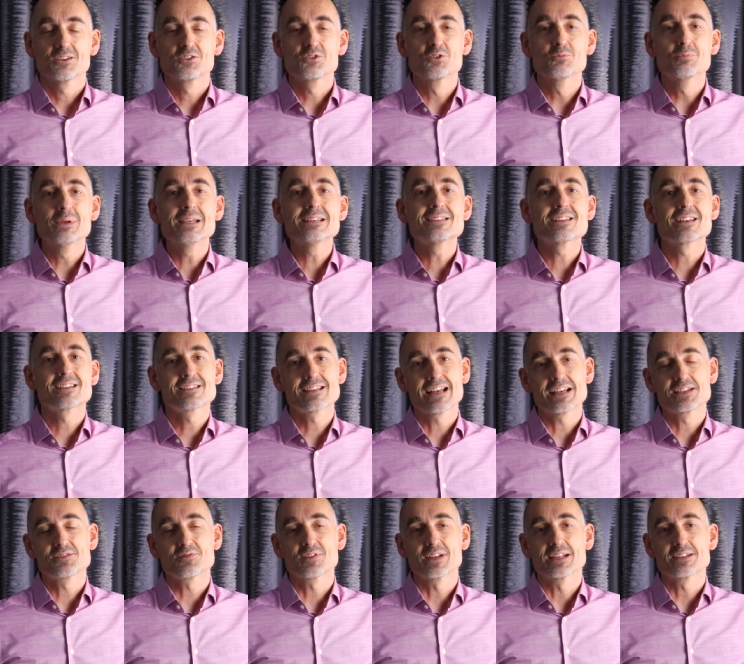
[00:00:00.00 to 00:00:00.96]
To be
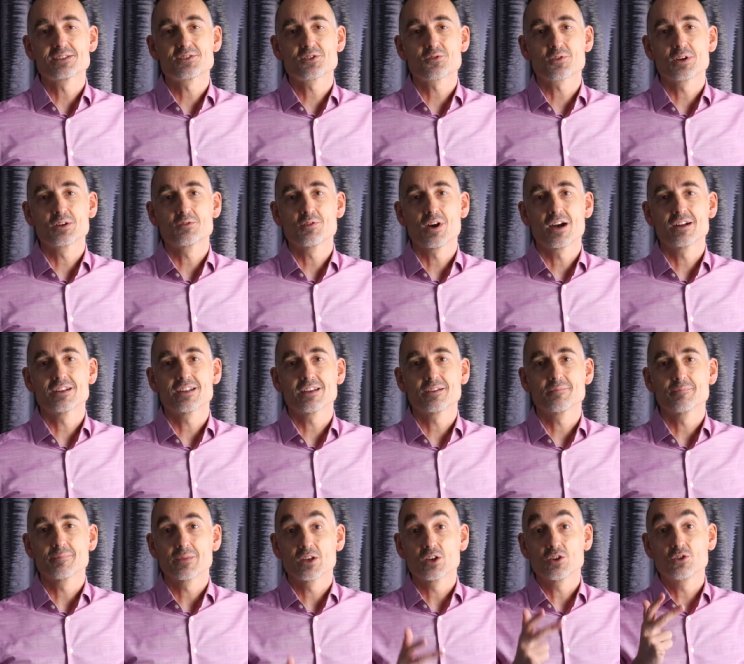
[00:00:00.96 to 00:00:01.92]
successful at
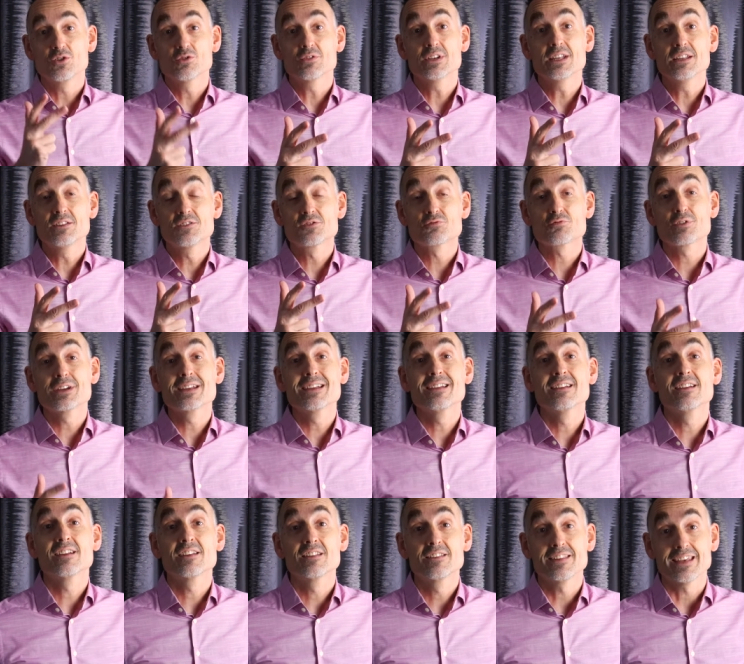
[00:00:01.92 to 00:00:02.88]
screenwriting, you need
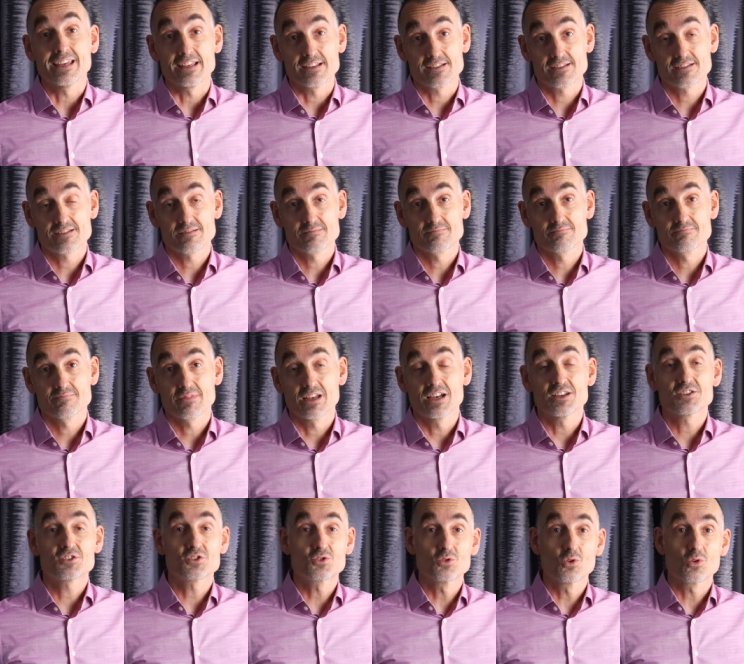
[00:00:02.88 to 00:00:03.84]
three things:
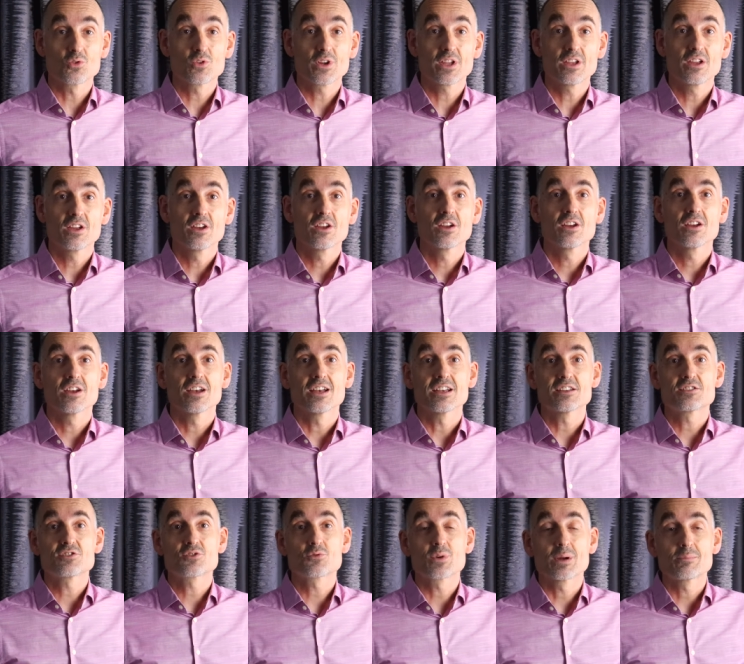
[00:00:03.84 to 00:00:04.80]
a story,
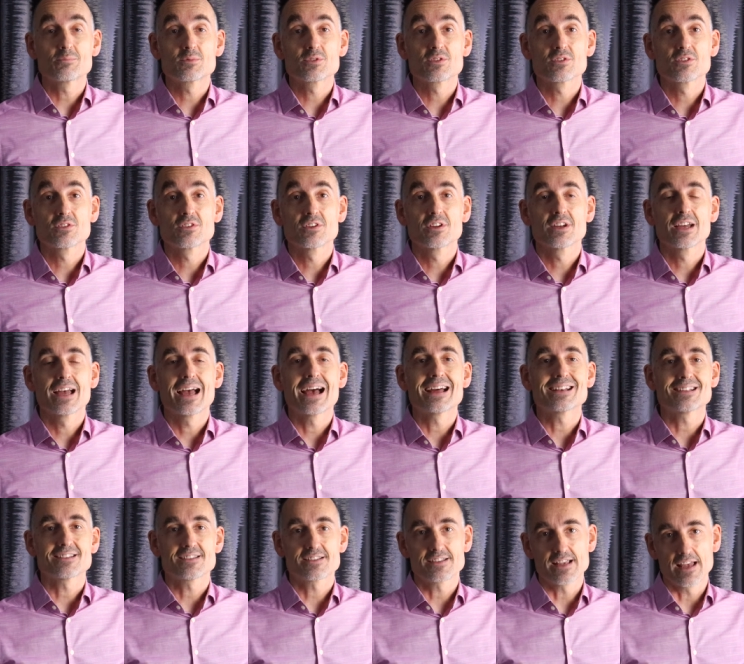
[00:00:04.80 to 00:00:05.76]
a script,
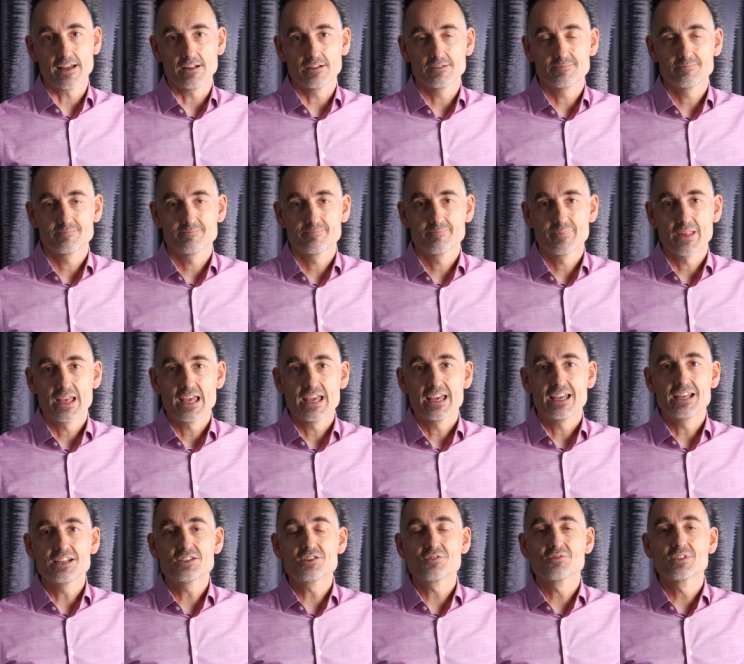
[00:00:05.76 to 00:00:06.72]
and a sale.
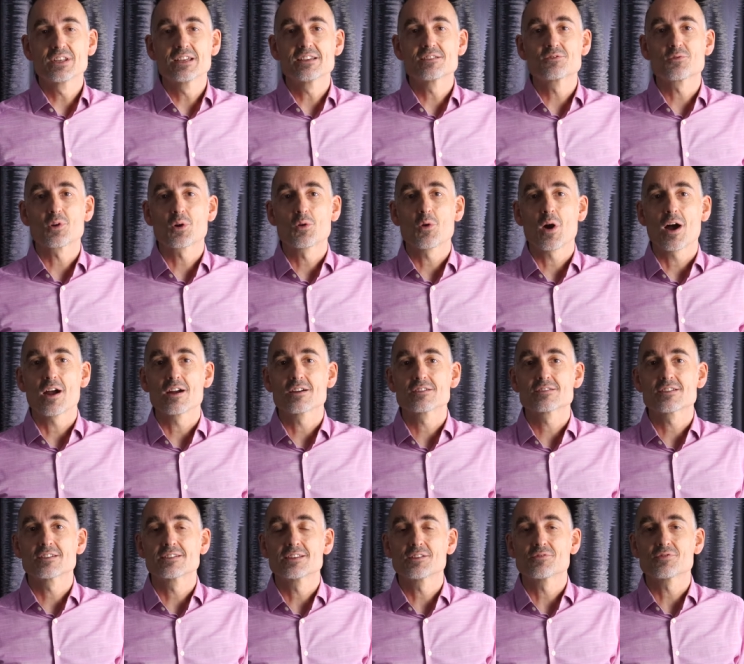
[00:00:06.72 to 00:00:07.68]
Each of these
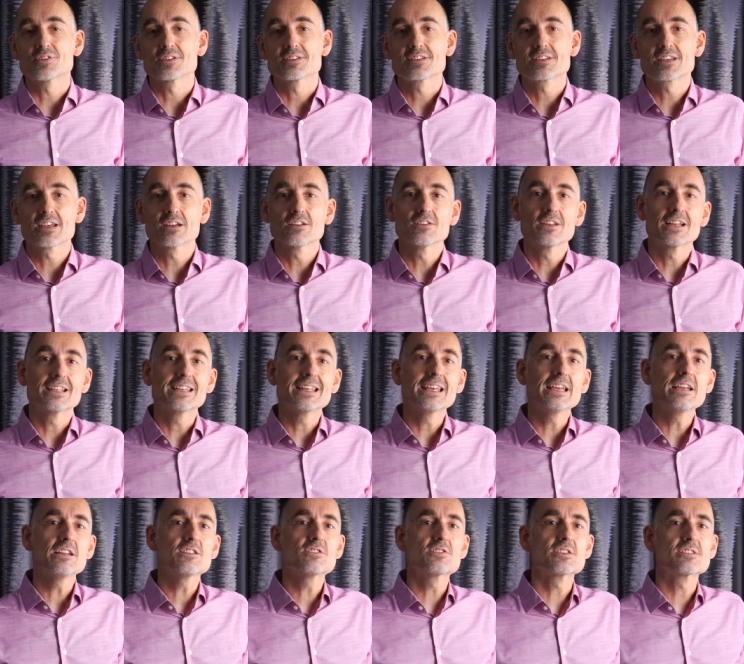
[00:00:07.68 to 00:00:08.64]
requires a different skill, and
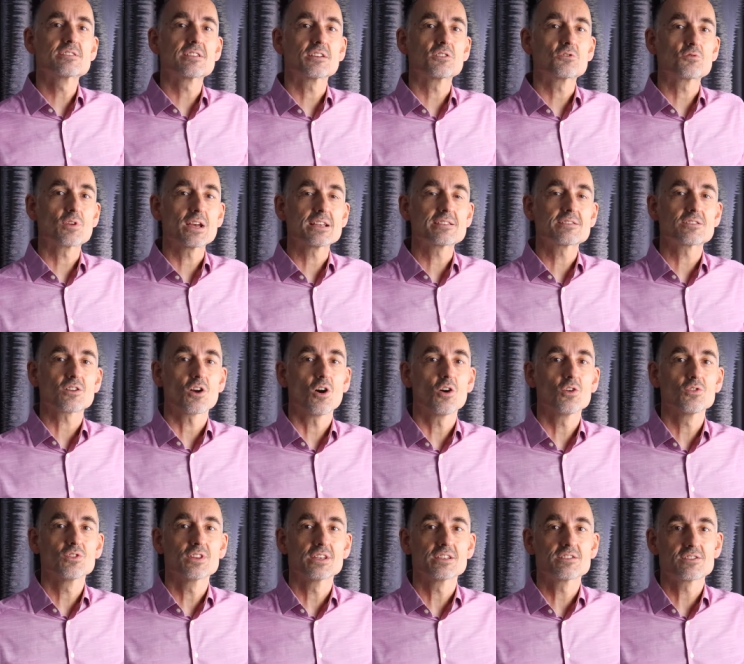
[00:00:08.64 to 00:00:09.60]
each is addressed
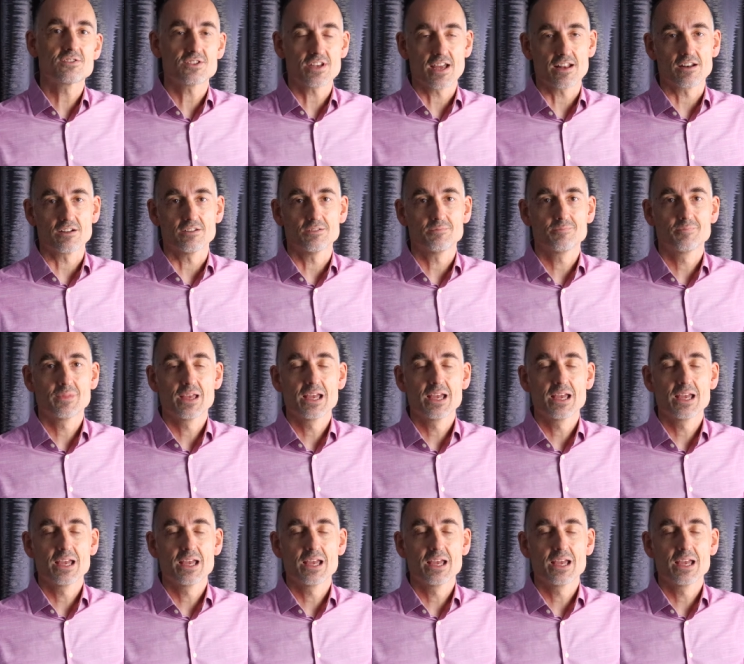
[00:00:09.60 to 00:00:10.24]
on this channel.